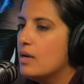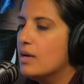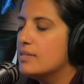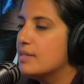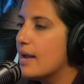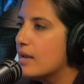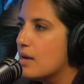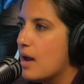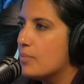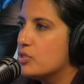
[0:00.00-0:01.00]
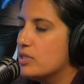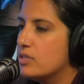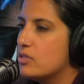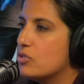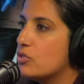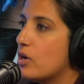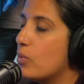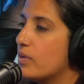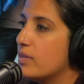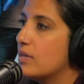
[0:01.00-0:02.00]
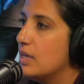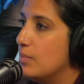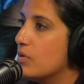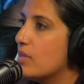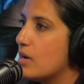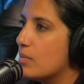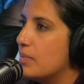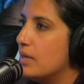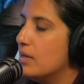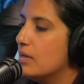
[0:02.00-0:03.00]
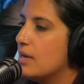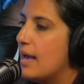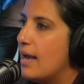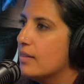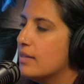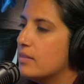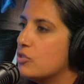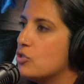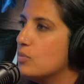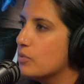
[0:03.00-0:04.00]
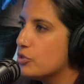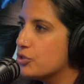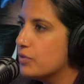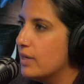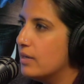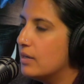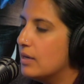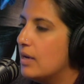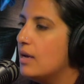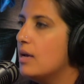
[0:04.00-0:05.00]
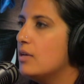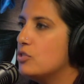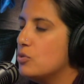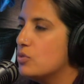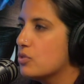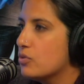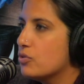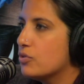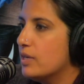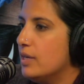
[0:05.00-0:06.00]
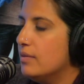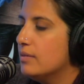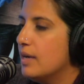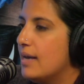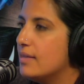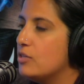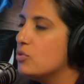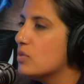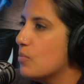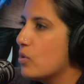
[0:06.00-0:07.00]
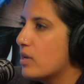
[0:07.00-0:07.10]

A second option is to start with chemotherapy, let the tumor shrink, do surgery, and then do some more